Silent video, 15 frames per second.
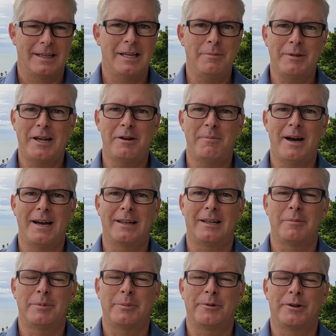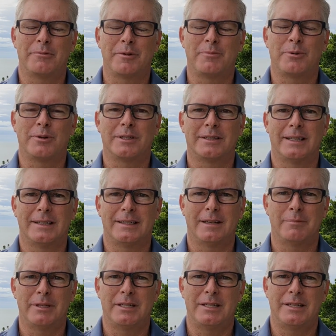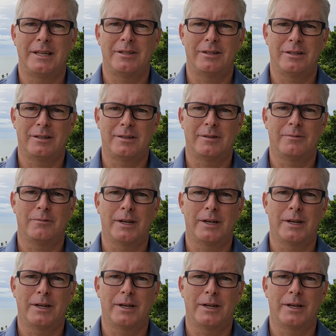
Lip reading: Keep that in mind. A lot of people don't report that BCH is